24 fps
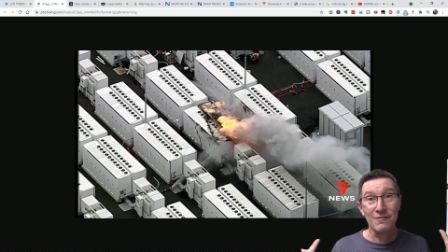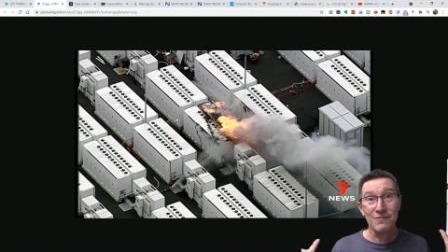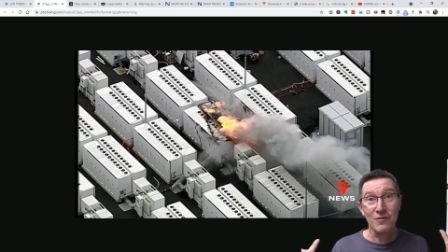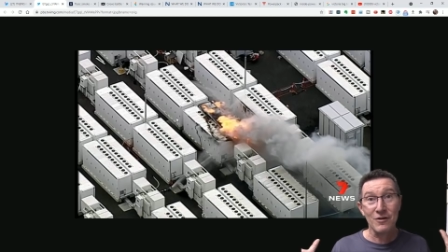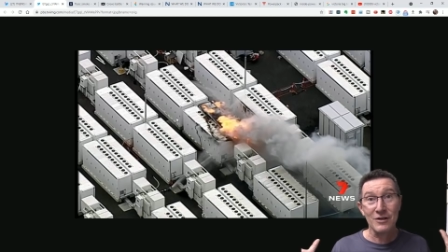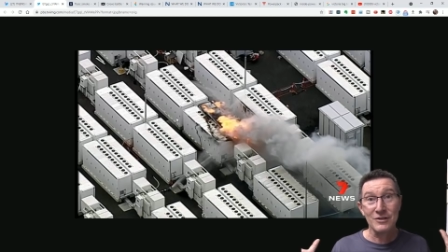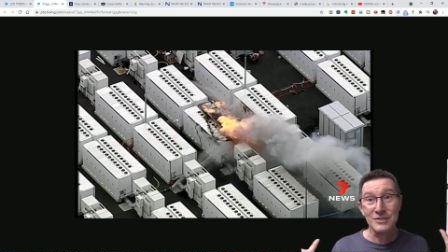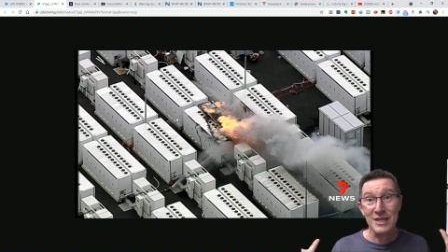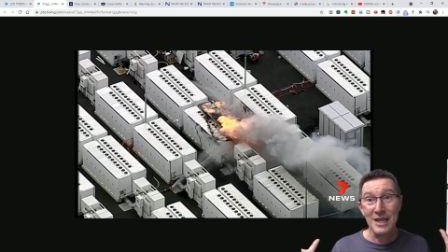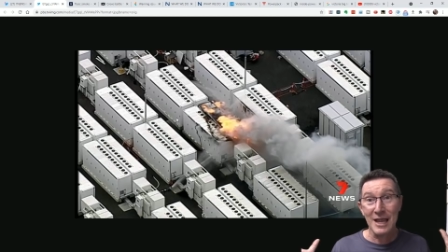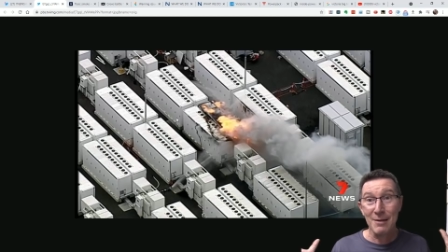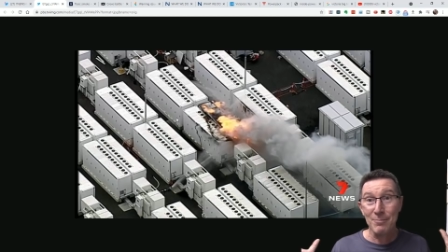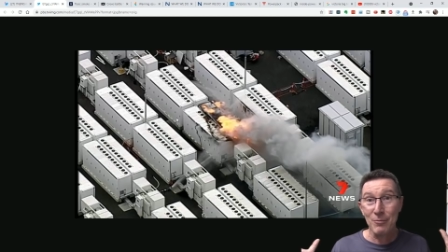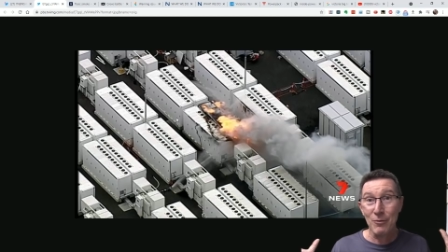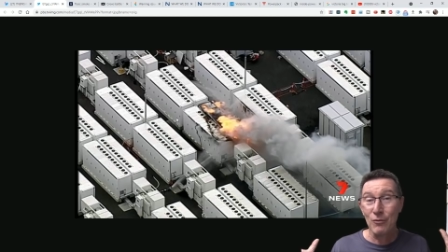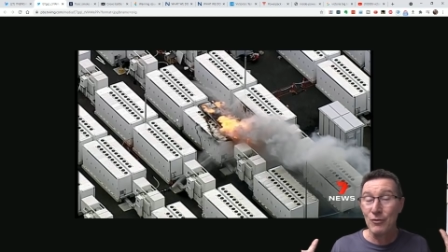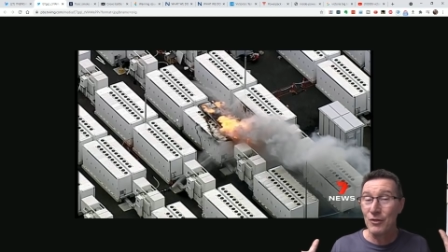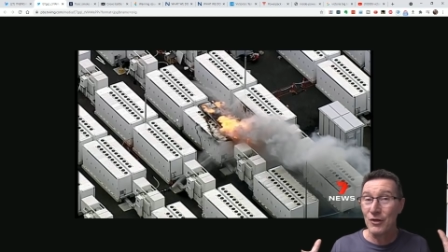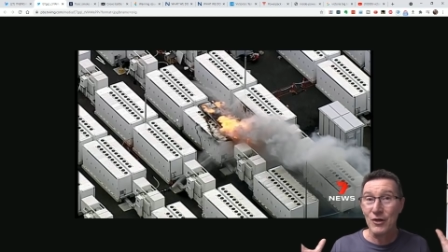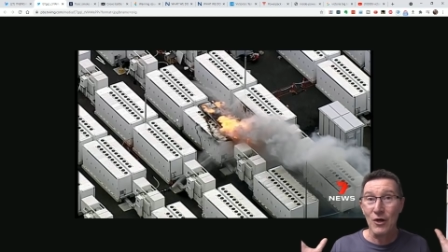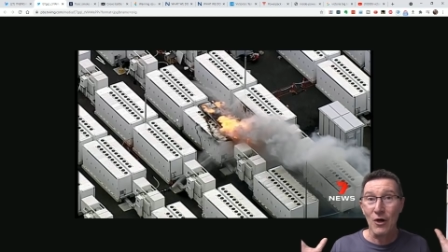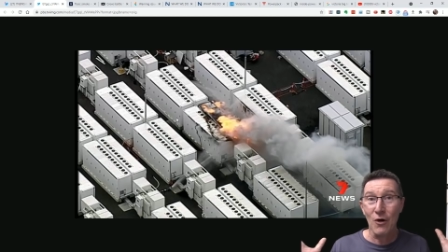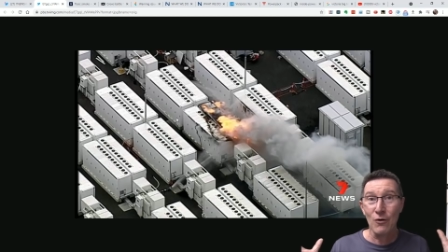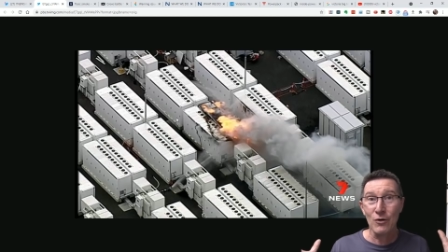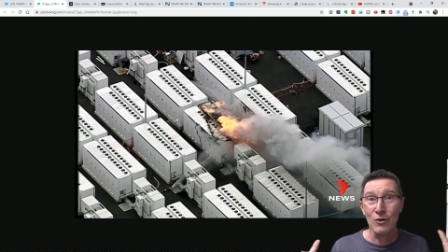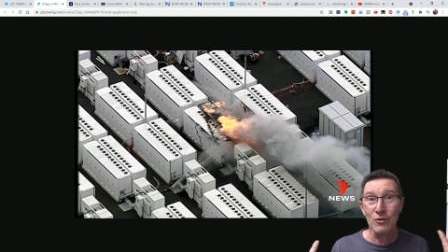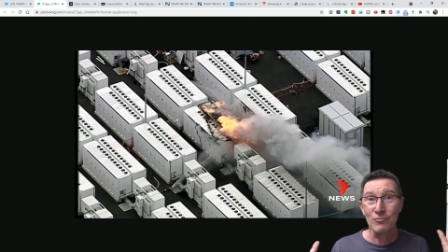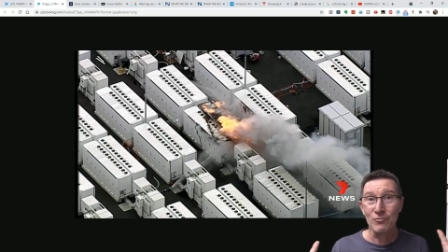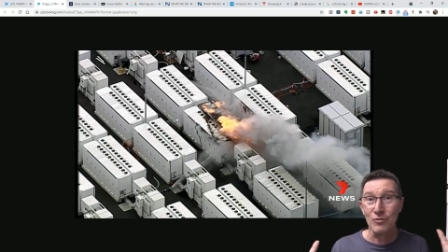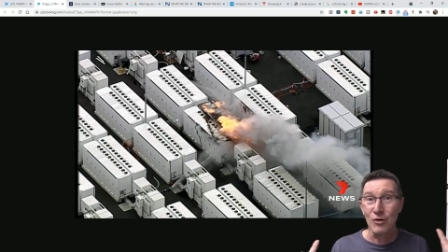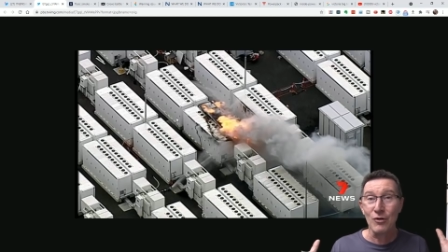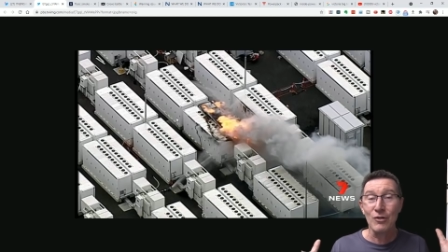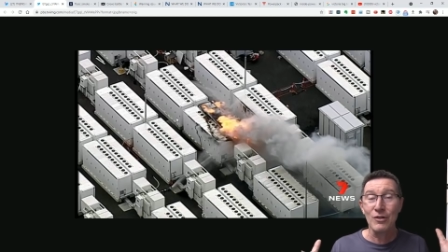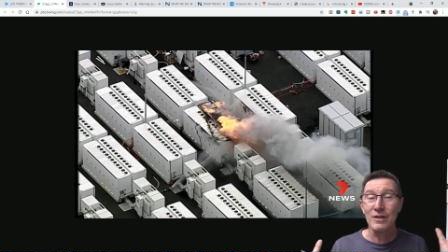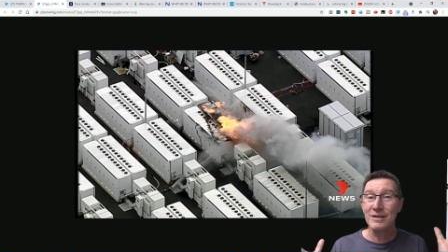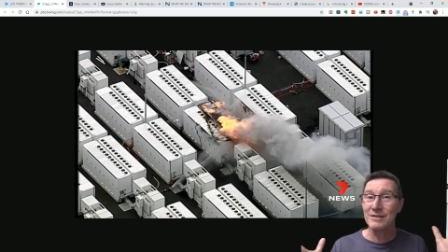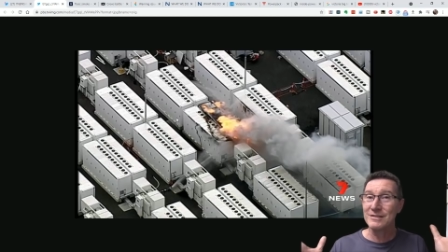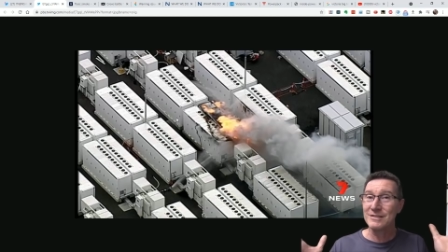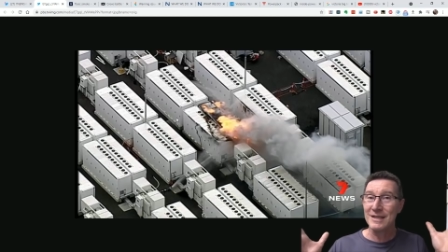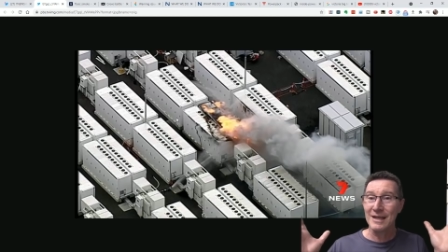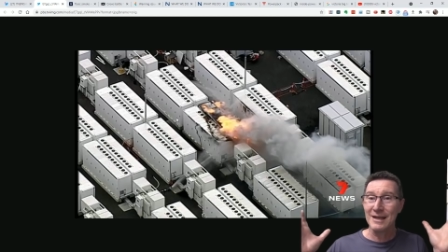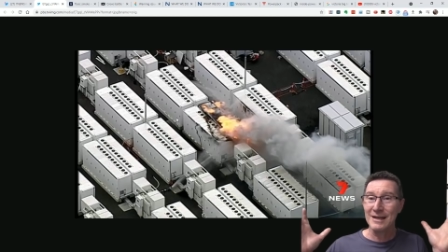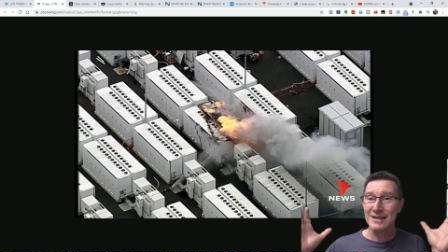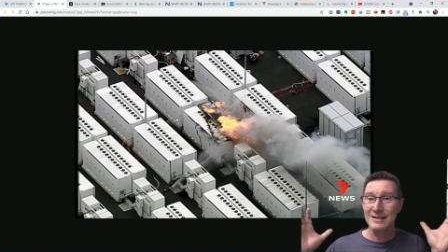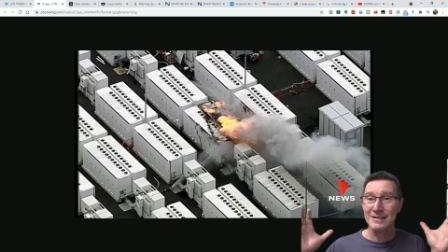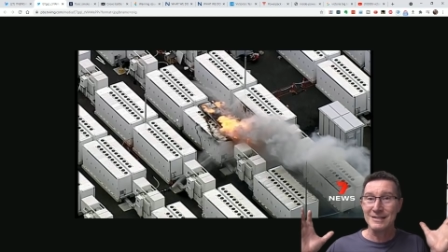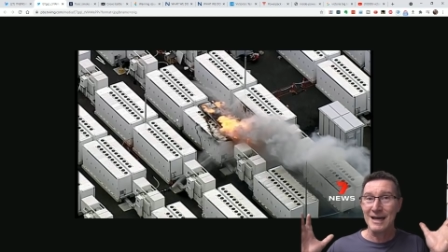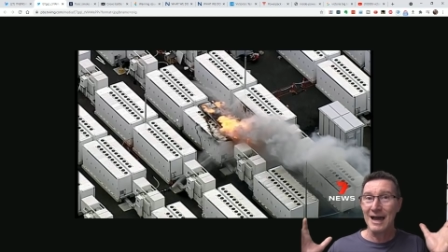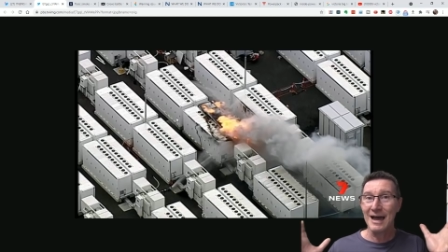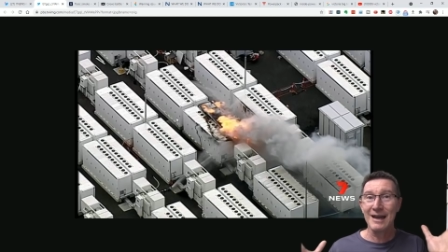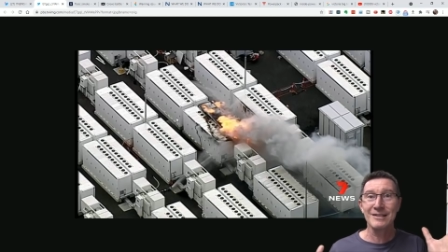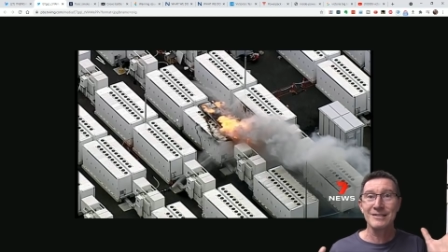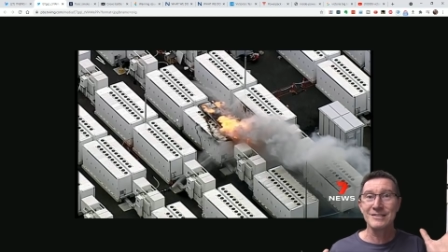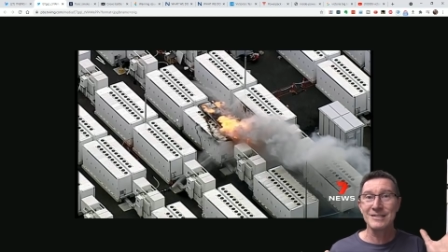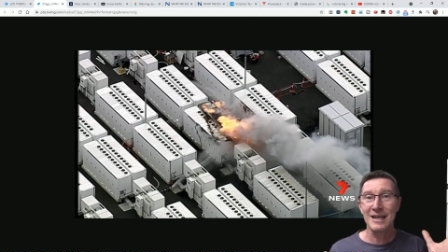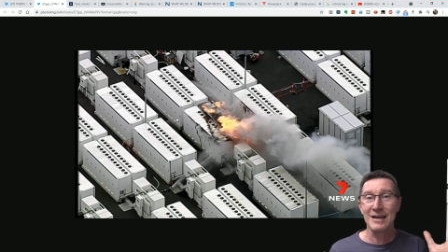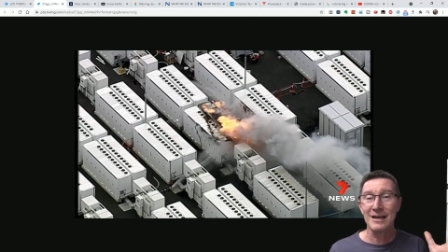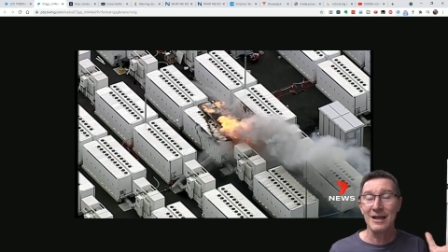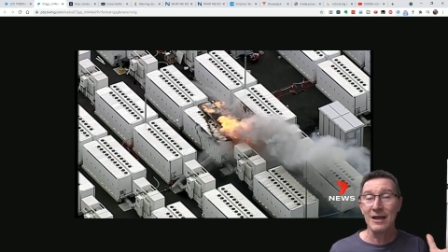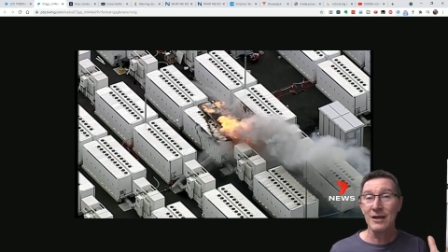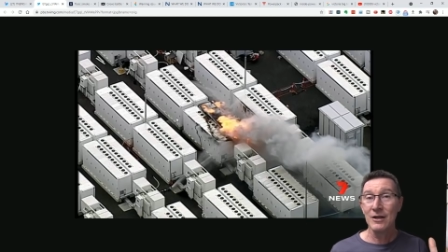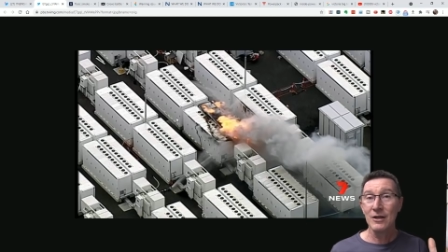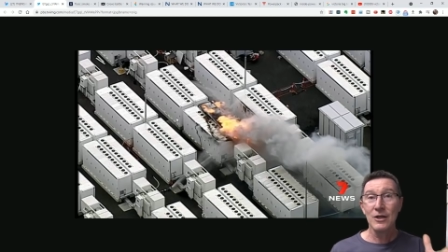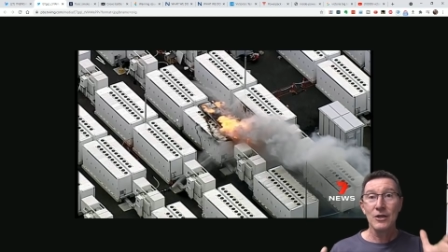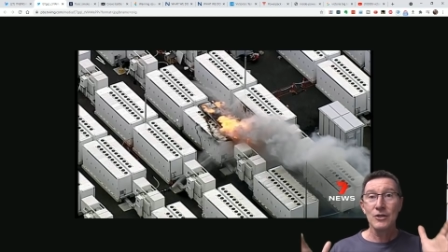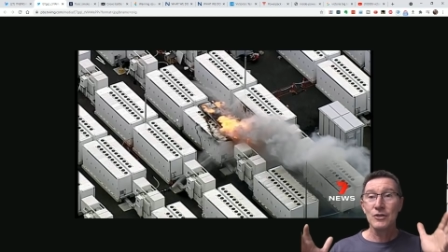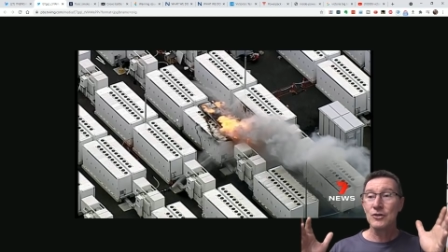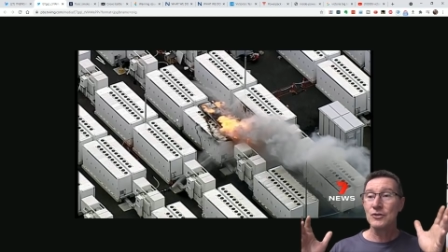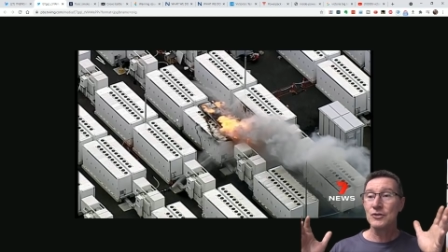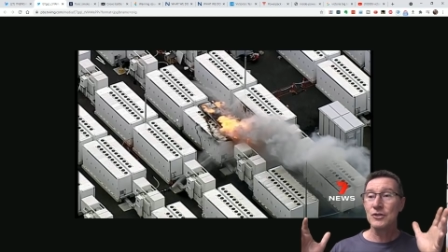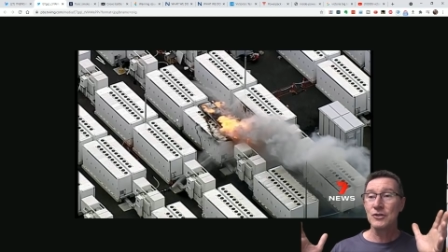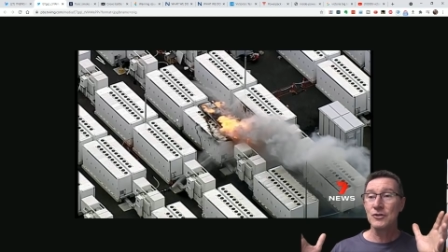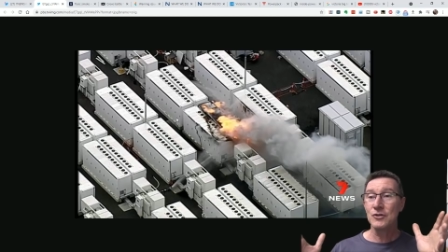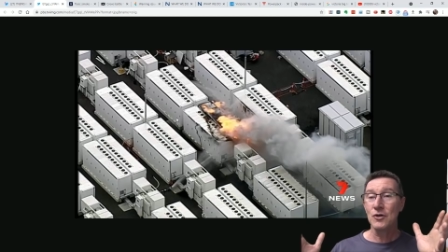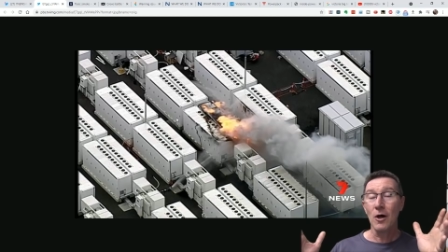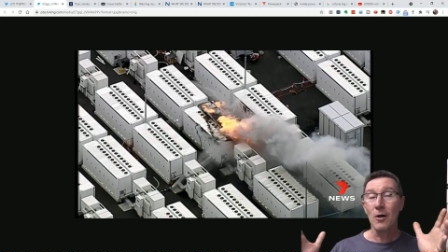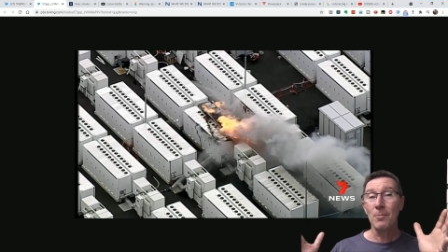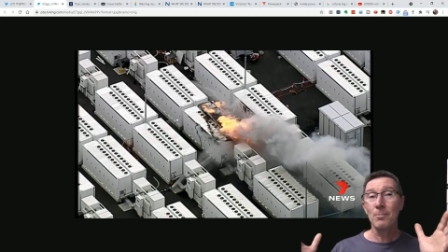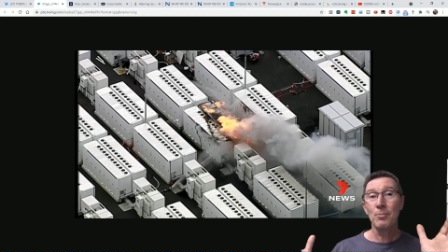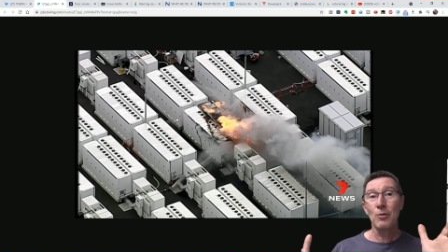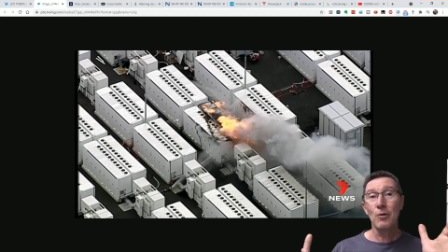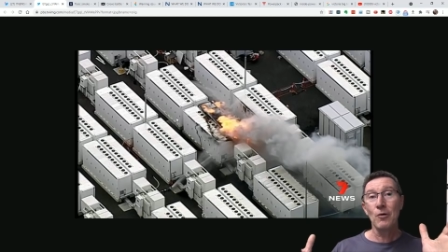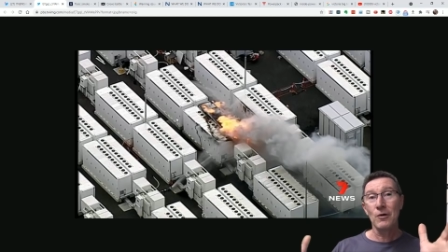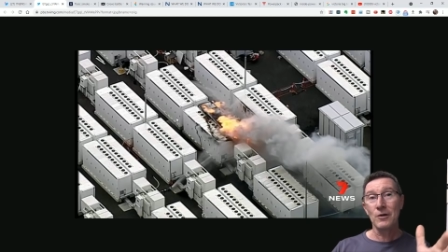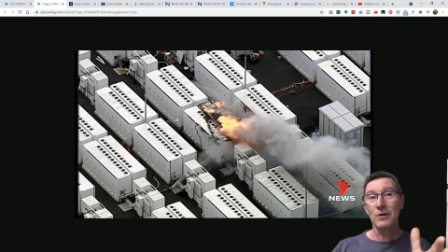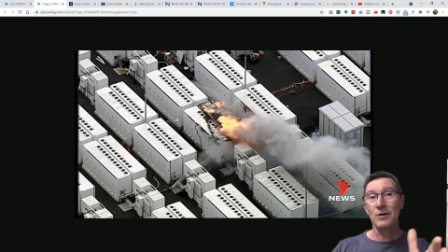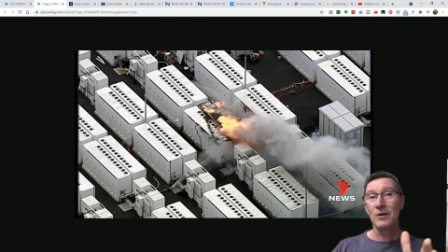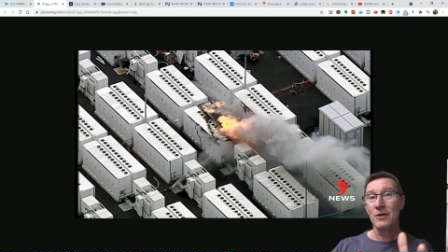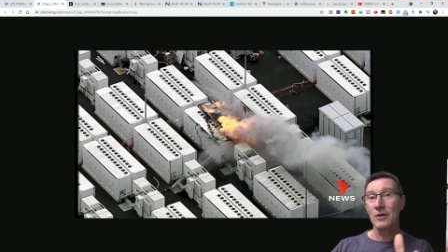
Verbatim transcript: for example, the golden rule is in a data center, you do not put